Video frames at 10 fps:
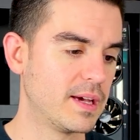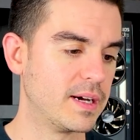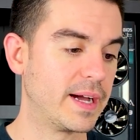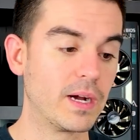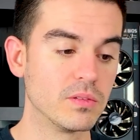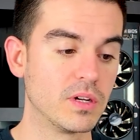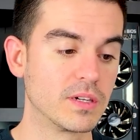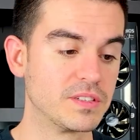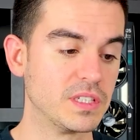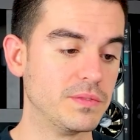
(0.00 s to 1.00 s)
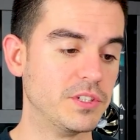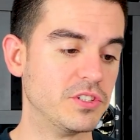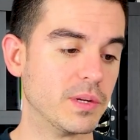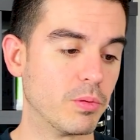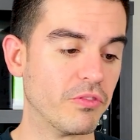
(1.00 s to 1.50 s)
Uh, how long does
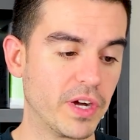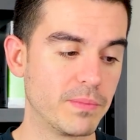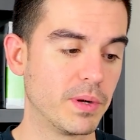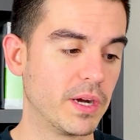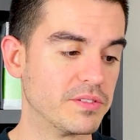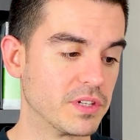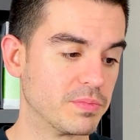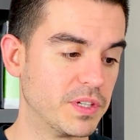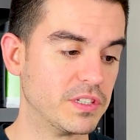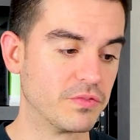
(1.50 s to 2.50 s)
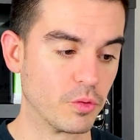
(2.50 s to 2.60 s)
EVGA provide BIOS updates